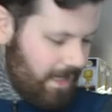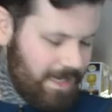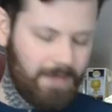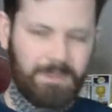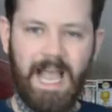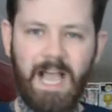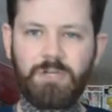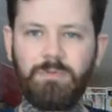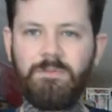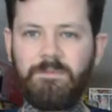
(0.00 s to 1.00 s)
Now the
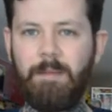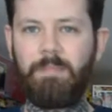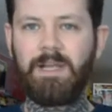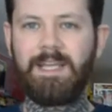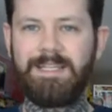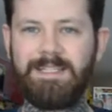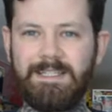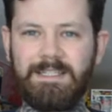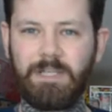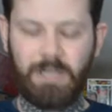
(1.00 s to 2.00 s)
actual fabric is
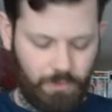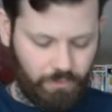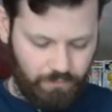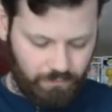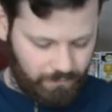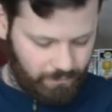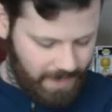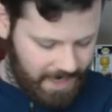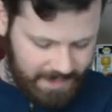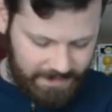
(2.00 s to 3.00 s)

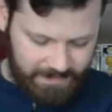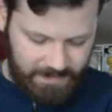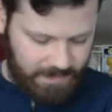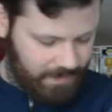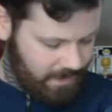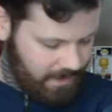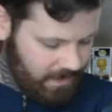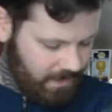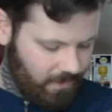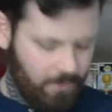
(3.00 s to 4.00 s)
crazy
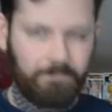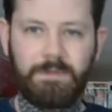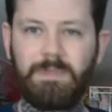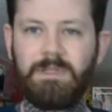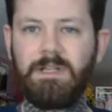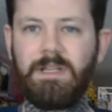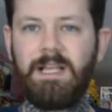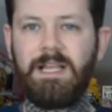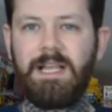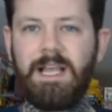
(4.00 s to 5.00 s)
comfortable.
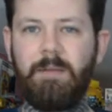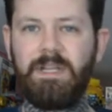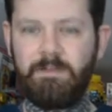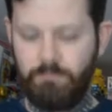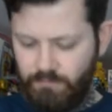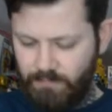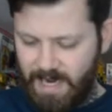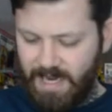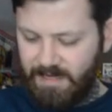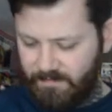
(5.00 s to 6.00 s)
I mean it
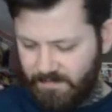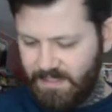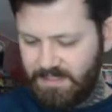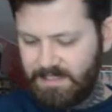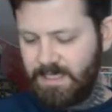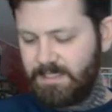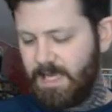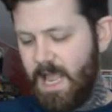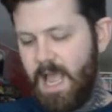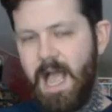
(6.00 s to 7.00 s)
really feels nice
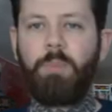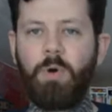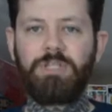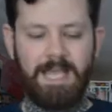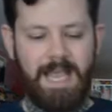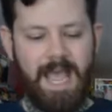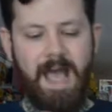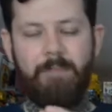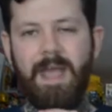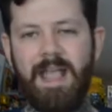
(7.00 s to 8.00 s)
but
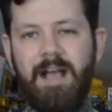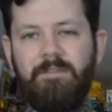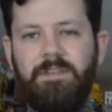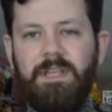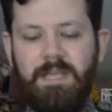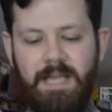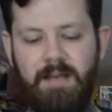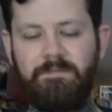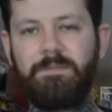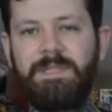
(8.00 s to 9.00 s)
I may have to
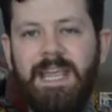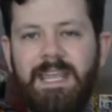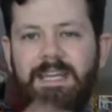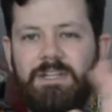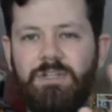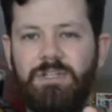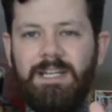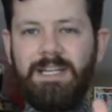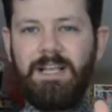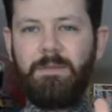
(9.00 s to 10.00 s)
have them taken in just a
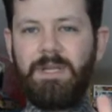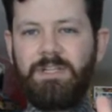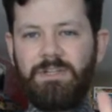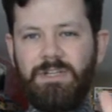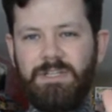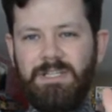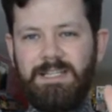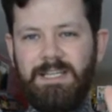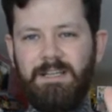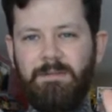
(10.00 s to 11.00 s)
little bit just because there's
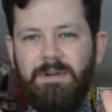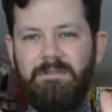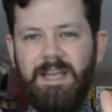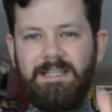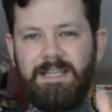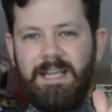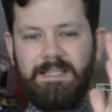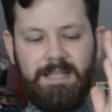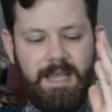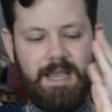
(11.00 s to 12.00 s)
a little bit of excess
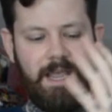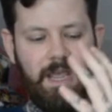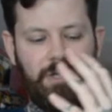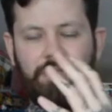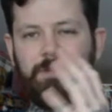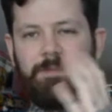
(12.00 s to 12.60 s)
there just to